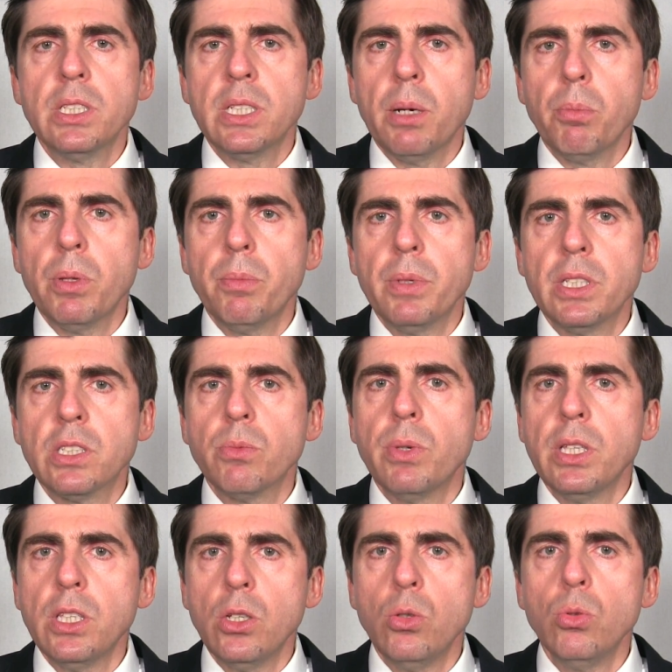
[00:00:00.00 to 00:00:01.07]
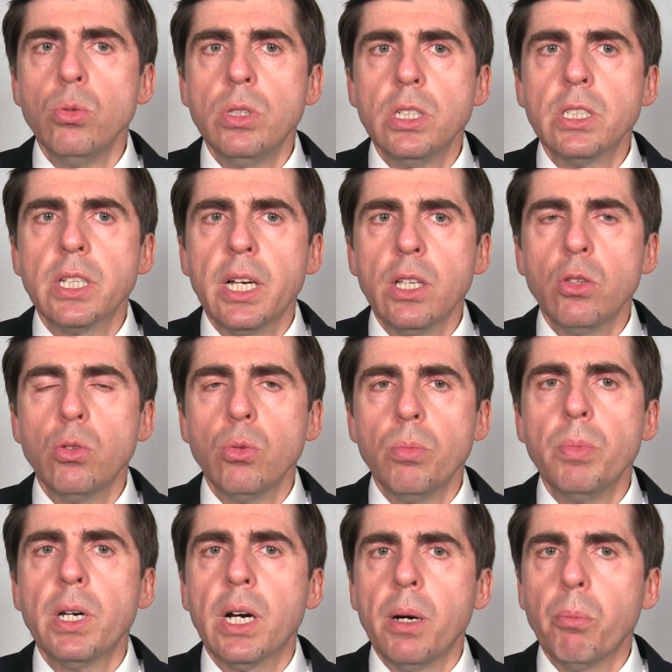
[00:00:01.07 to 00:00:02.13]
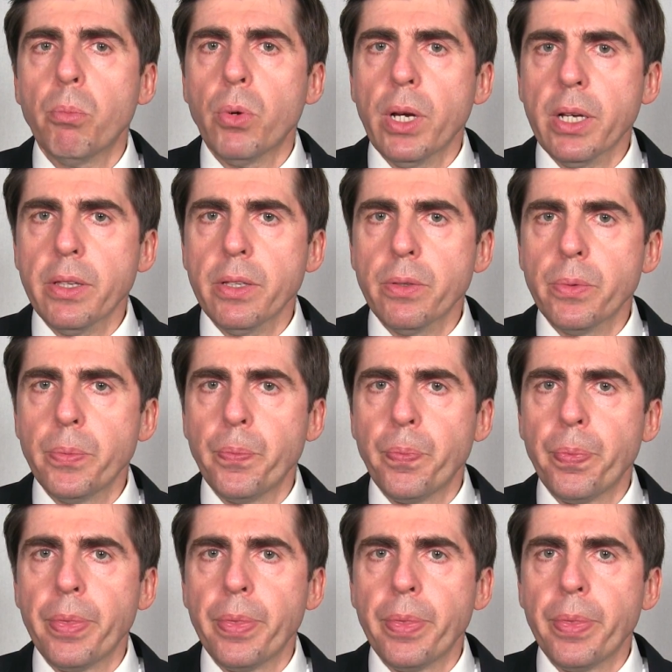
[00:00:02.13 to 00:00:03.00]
supplements when they do decide to become pregnant.